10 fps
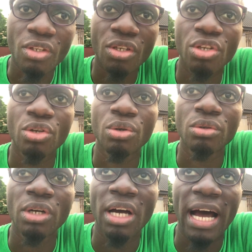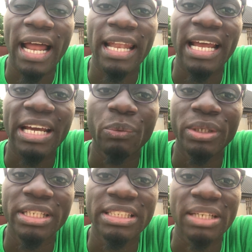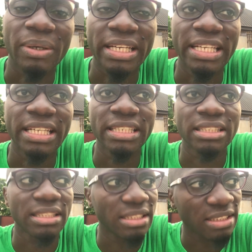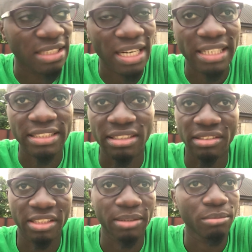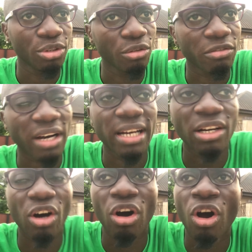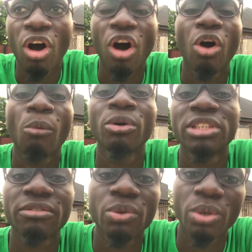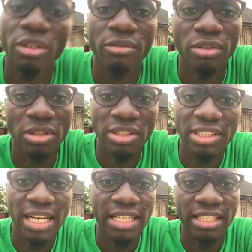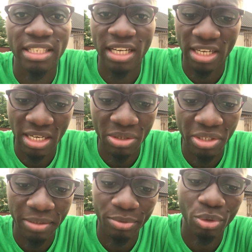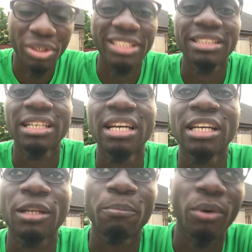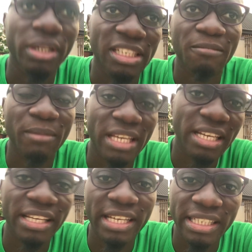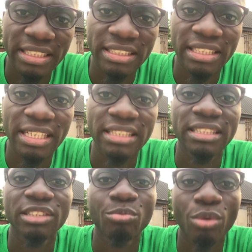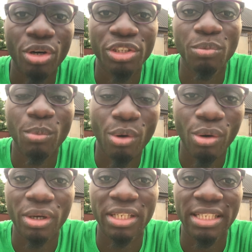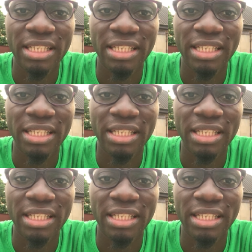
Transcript: you know, align with this, our innate desires and dream, you find almost every one of us rallying around him. So it's the point I'm making here is it is much more